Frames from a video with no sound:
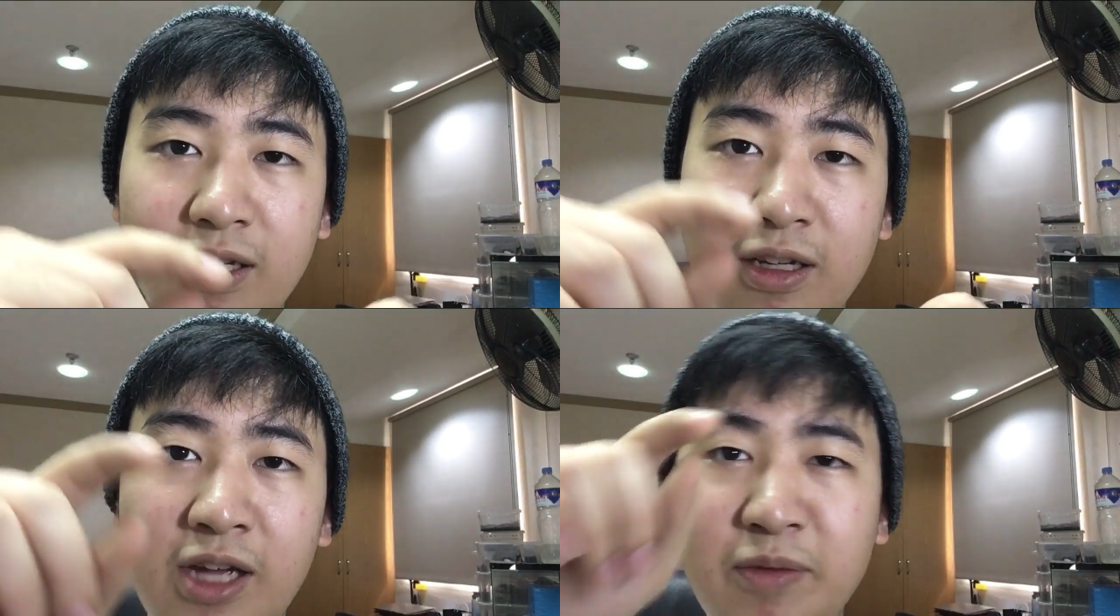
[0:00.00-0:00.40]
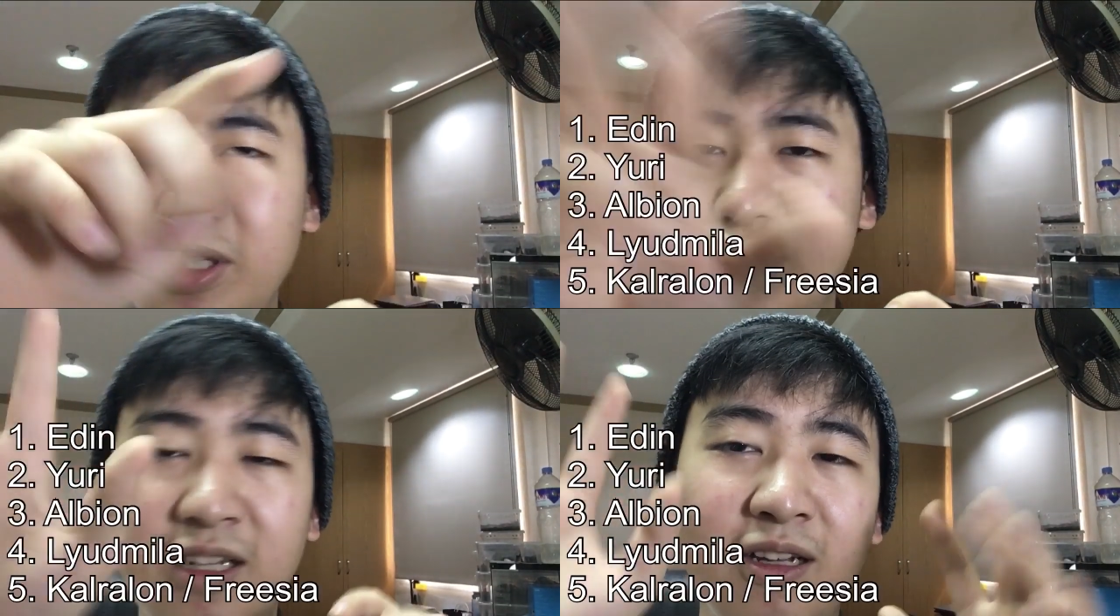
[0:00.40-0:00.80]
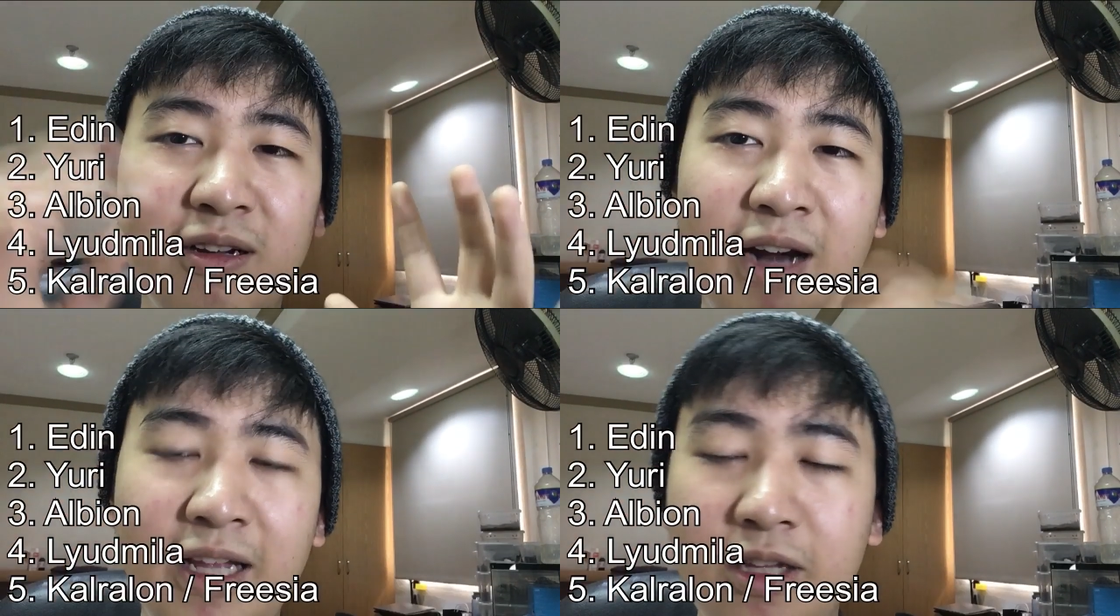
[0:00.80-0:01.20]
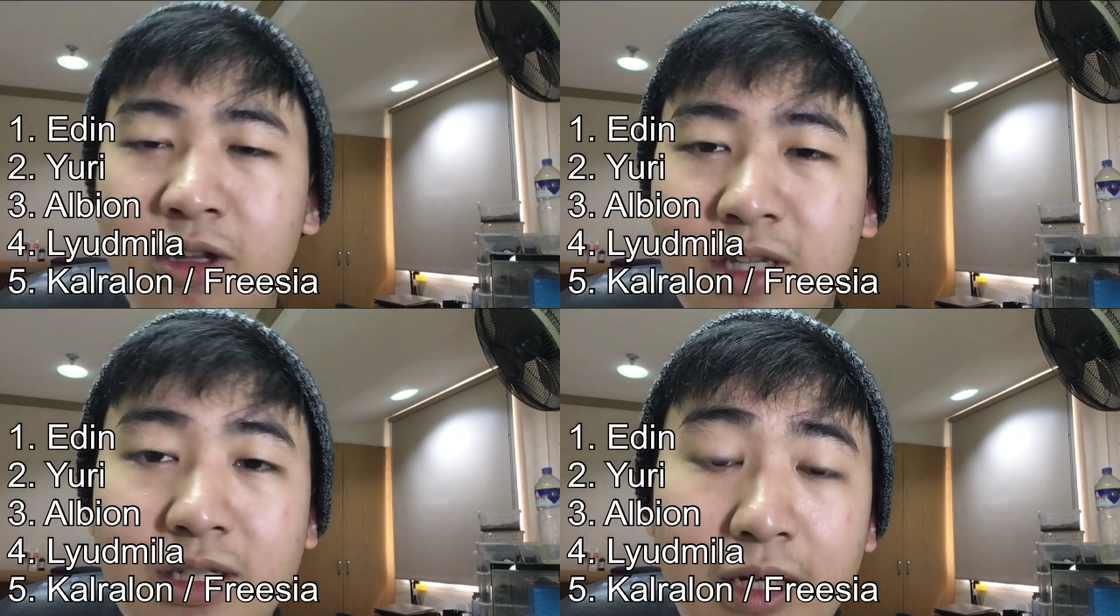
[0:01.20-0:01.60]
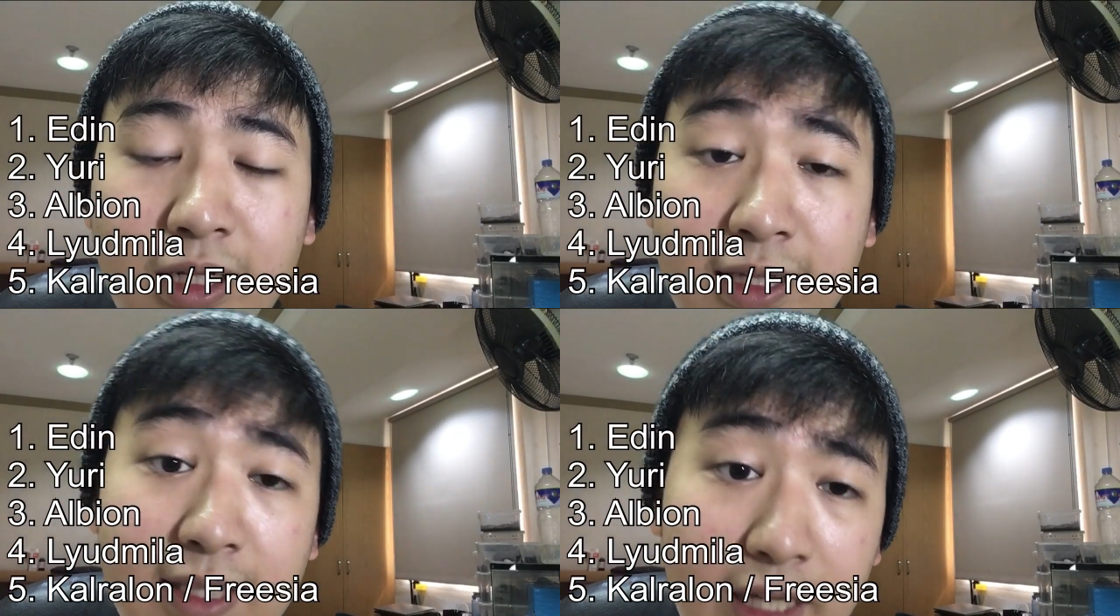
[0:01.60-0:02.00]
I'm just gonna write it on the screen.
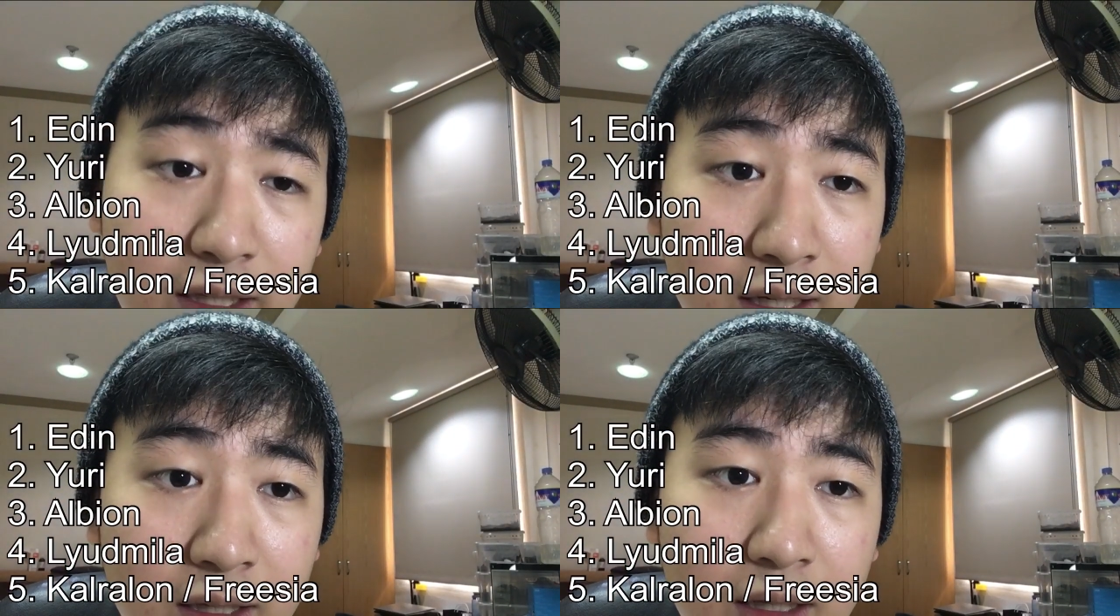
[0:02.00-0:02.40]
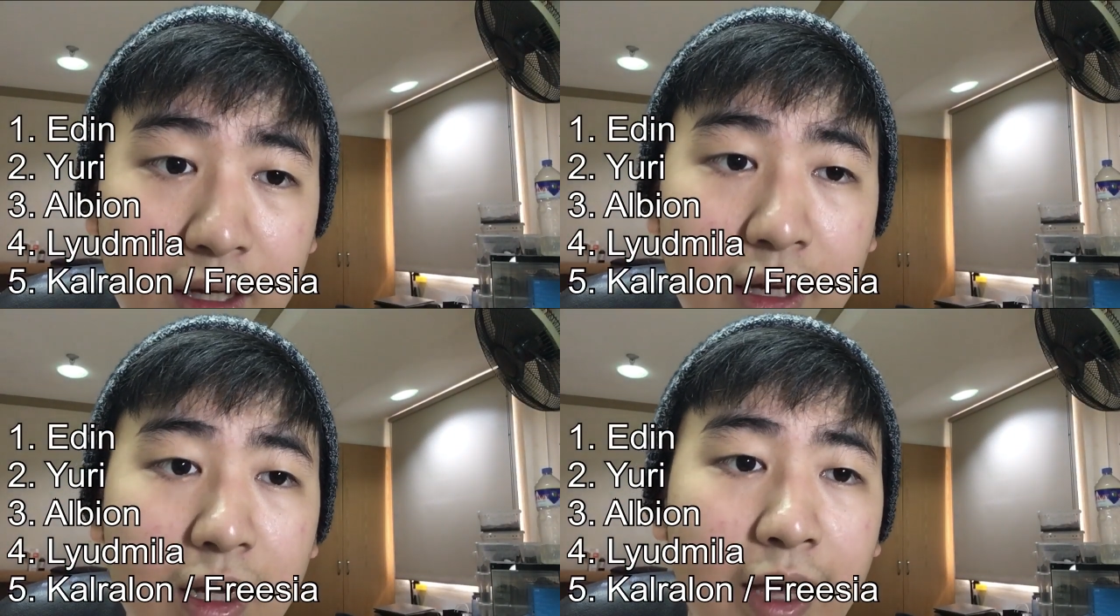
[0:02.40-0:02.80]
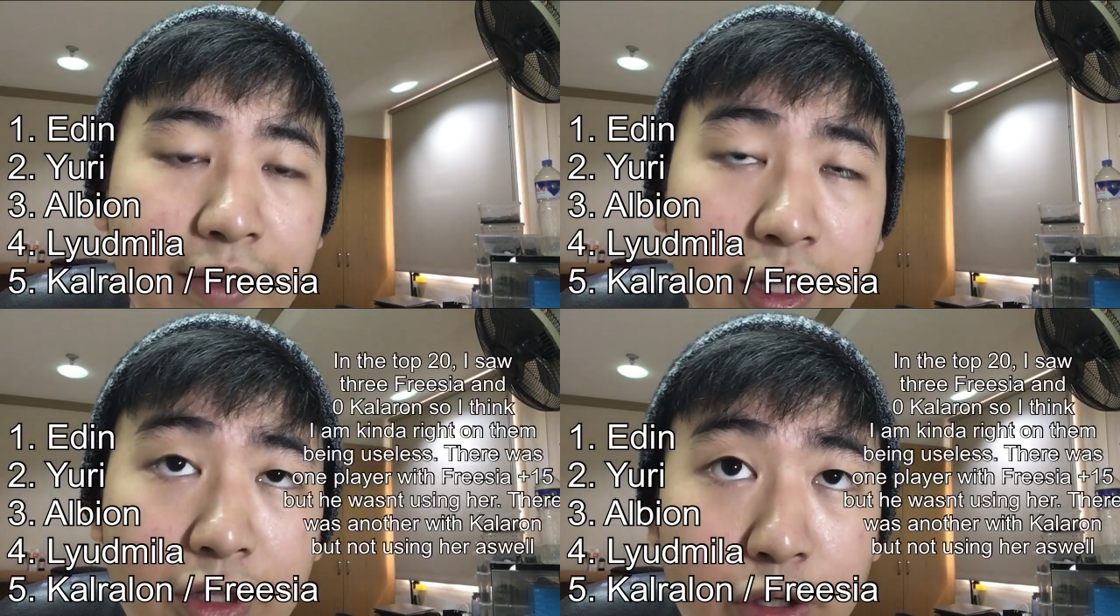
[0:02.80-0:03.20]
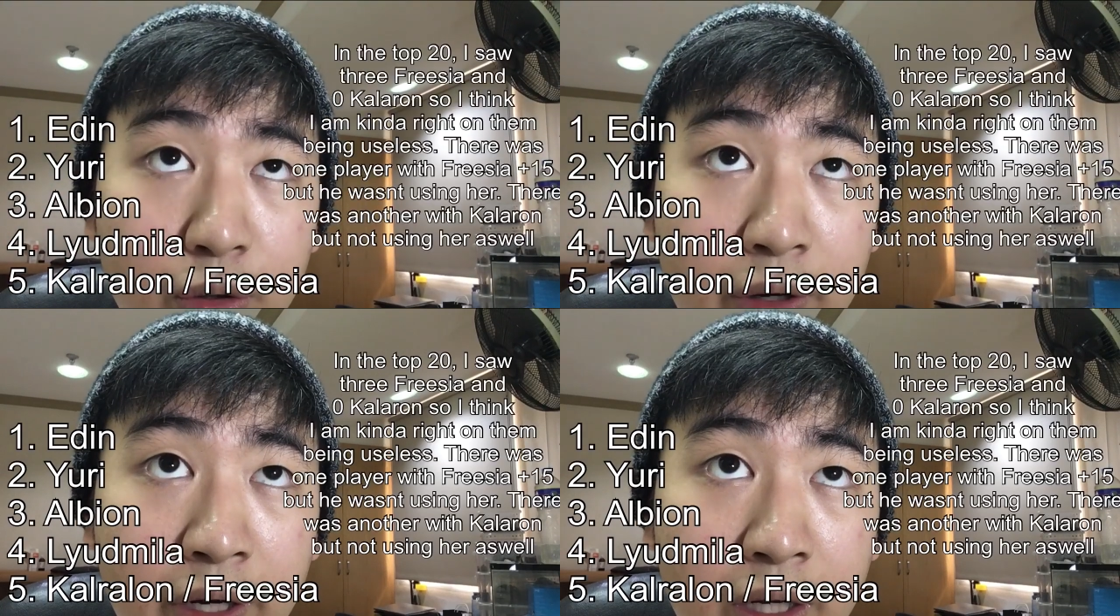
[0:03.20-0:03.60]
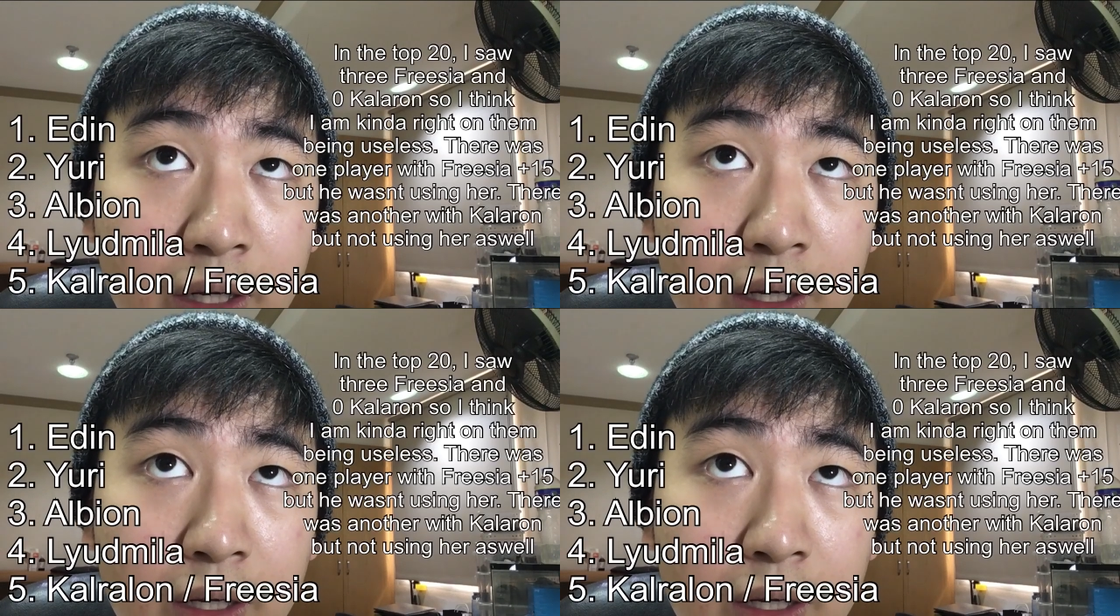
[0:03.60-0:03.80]
It's Edin, and then Yuri,